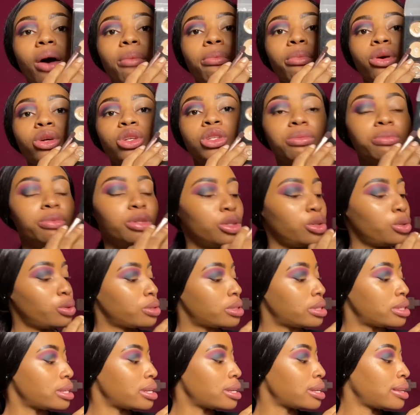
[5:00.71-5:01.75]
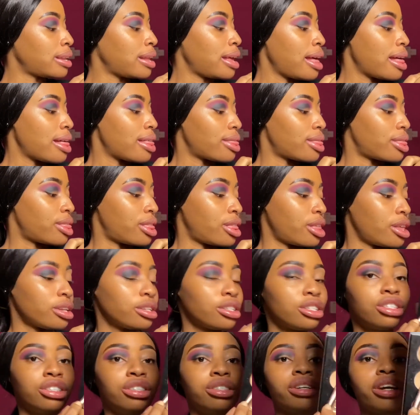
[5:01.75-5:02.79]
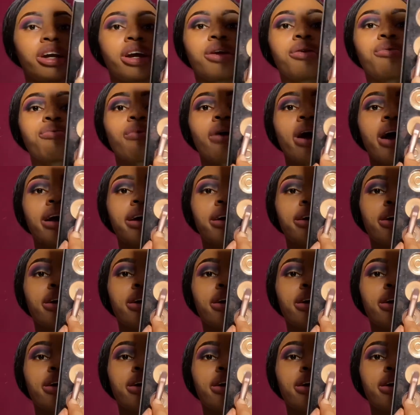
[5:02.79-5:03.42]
going to be using this shade right here.